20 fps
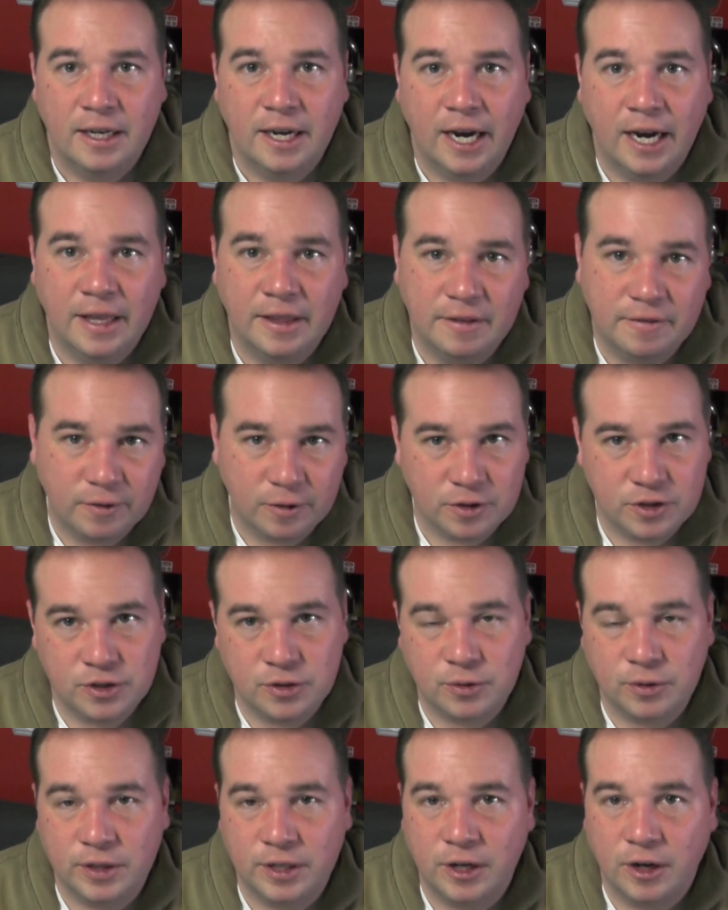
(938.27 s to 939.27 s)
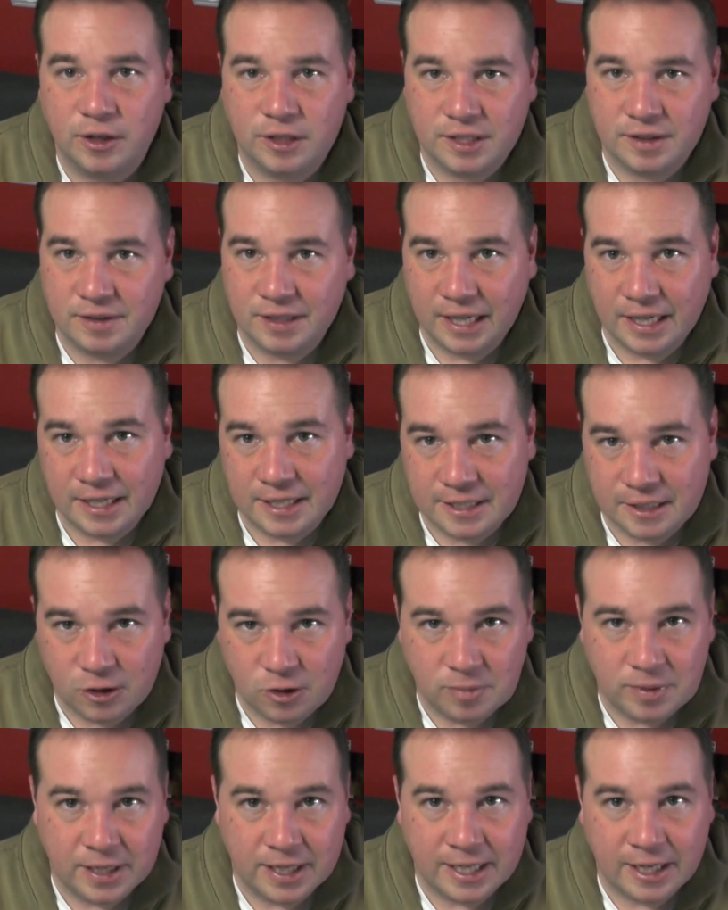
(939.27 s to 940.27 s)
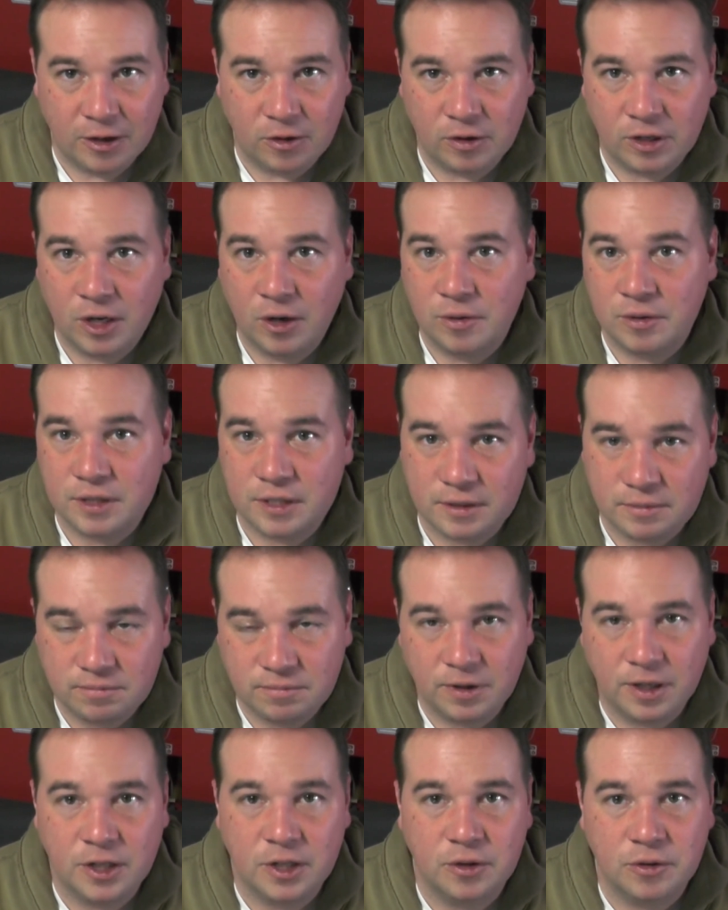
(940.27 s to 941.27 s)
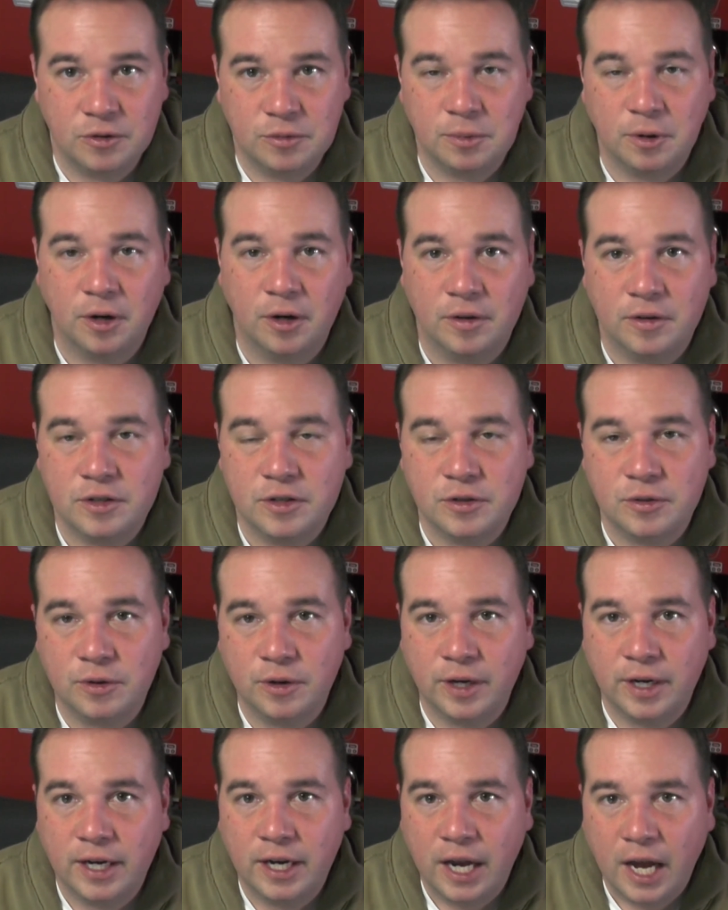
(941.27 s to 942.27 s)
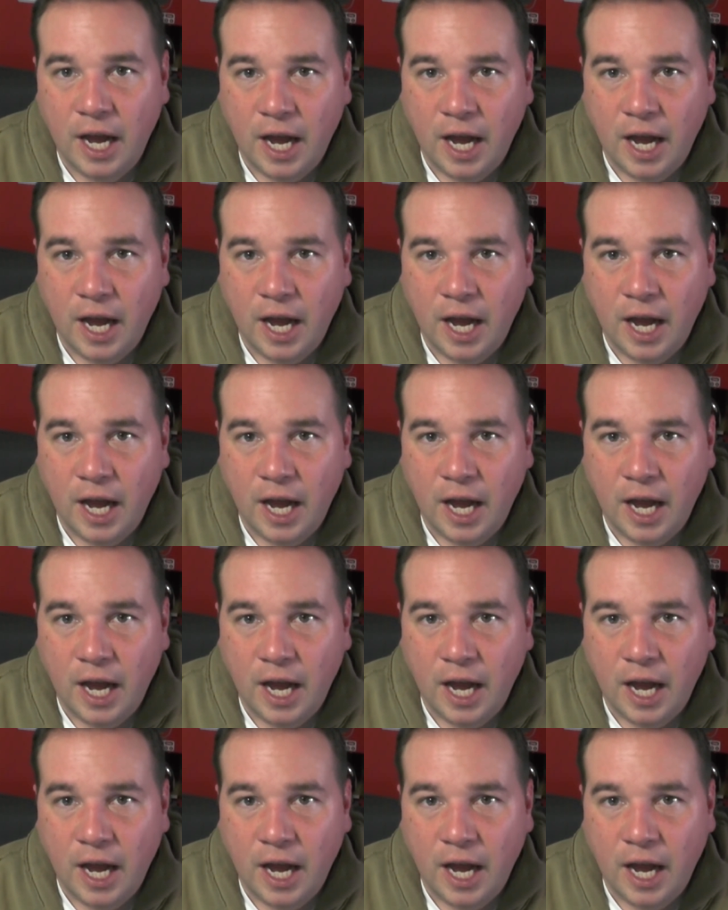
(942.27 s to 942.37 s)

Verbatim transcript: And the first story in Hearts in Atlantis Lowman and the Yellow Coats is a huge part of the story.